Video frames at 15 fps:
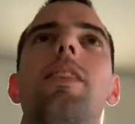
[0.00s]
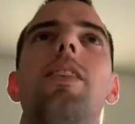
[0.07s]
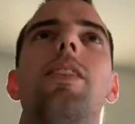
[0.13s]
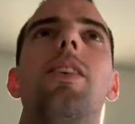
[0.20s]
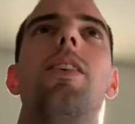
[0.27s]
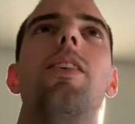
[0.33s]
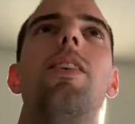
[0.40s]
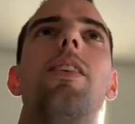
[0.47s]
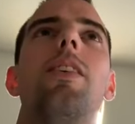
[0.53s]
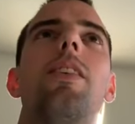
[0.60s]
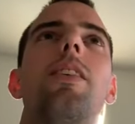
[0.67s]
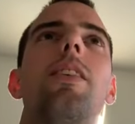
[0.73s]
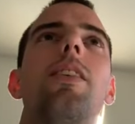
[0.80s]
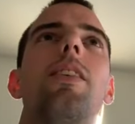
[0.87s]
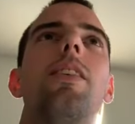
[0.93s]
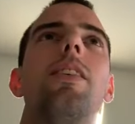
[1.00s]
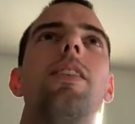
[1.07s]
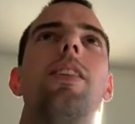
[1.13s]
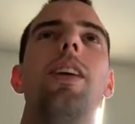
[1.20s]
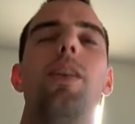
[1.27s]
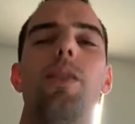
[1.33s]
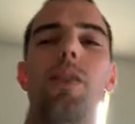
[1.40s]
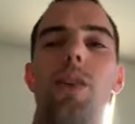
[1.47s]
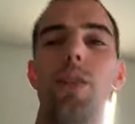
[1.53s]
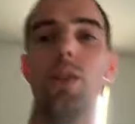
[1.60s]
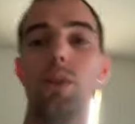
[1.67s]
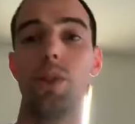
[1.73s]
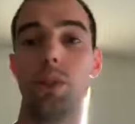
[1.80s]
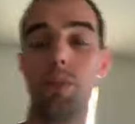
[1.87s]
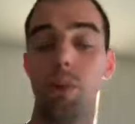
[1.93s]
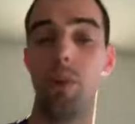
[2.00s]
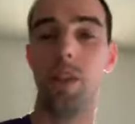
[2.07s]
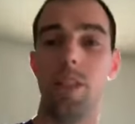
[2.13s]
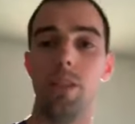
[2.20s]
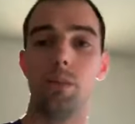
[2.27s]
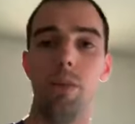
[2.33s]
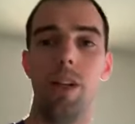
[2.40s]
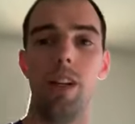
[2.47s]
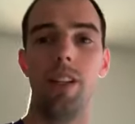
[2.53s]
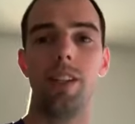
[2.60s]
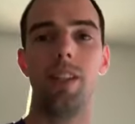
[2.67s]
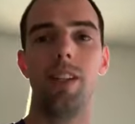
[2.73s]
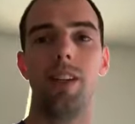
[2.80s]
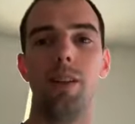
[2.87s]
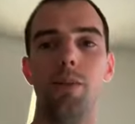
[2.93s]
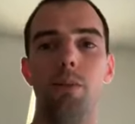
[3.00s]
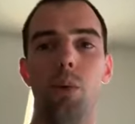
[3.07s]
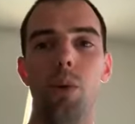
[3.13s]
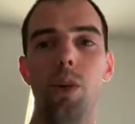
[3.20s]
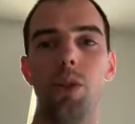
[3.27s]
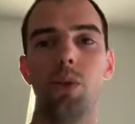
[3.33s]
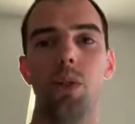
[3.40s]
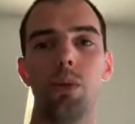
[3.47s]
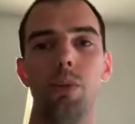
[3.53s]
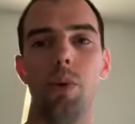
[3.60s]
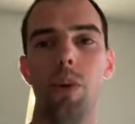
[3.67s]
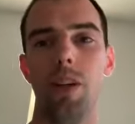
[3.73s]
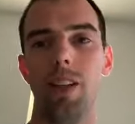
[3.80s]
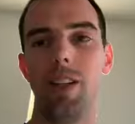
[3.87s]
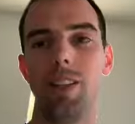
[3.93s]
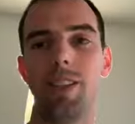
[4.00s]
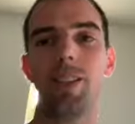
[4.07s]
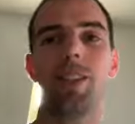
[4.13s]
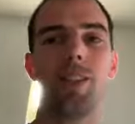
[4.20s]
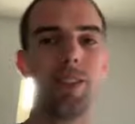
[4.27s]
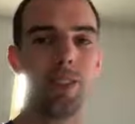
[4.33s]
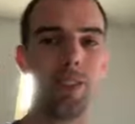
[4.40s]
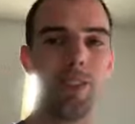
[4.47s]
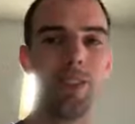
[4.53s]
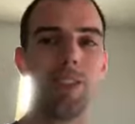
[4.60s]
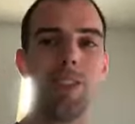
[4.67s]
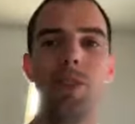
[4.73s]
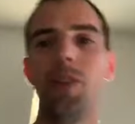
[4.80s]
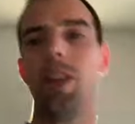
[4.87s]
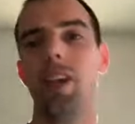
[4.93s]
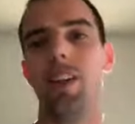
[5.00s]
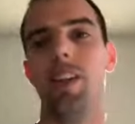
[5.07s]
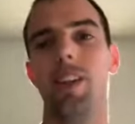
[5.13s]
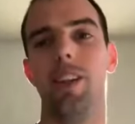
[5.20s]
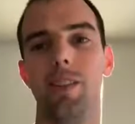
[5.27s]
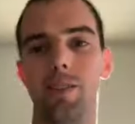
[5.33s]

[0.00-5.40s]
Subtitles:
song. Instead of girls, what's my weakness, men? I say, boys, what's my weakness? Girls. Okay, then.